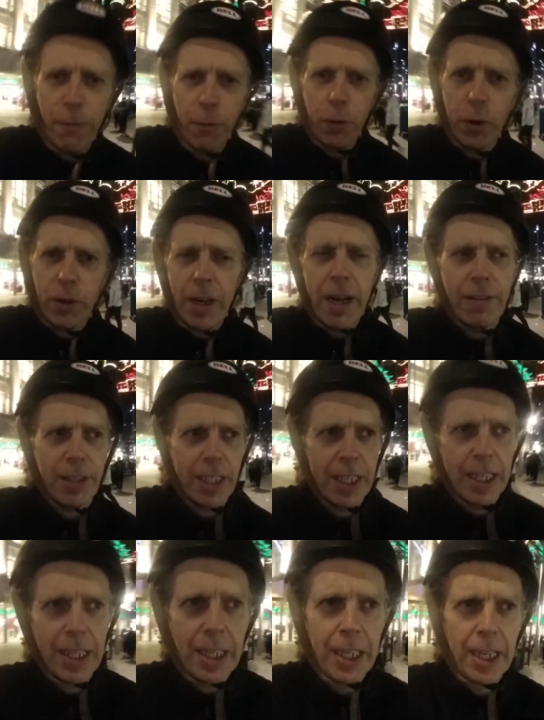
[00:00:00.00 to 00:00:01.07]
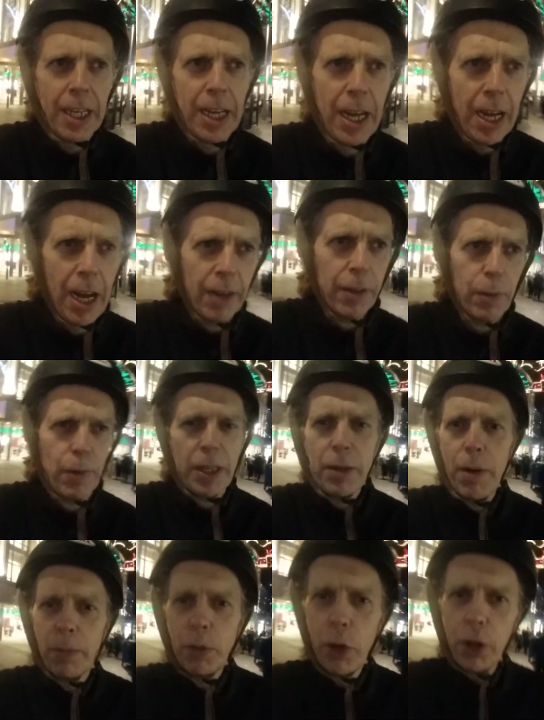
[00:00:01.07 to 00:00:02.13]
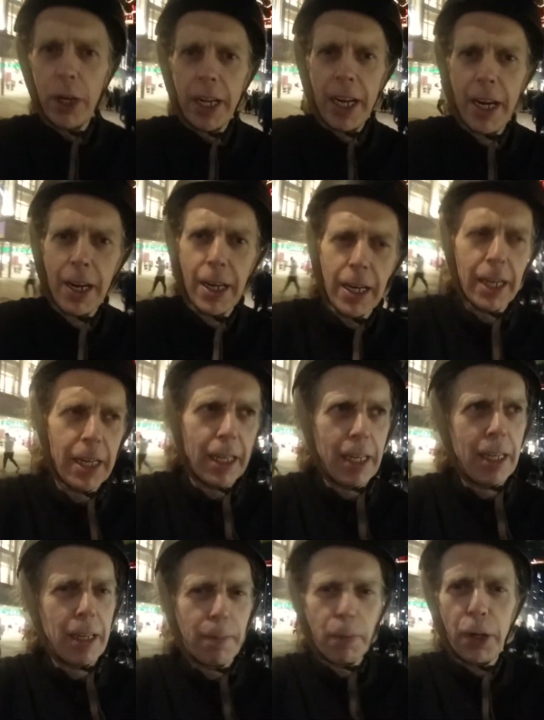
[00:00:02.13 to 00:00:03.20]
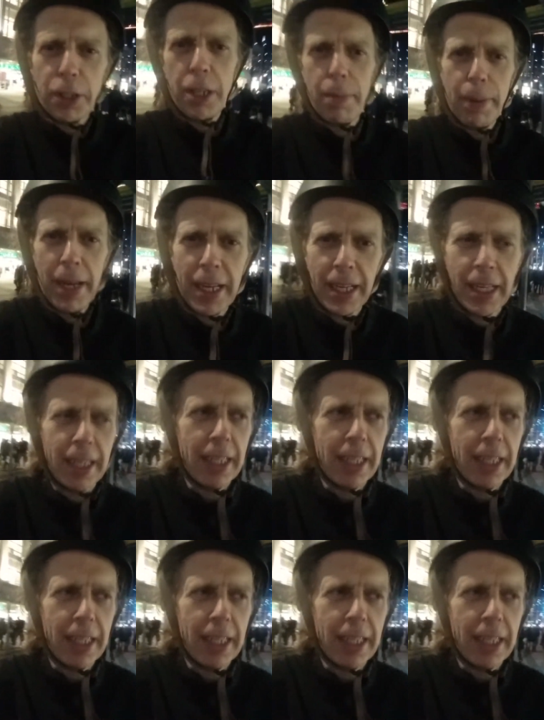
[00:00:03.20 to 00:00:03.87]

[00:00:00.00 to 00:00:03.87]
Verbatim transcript: photographs after watching on tour here. Watch the bike.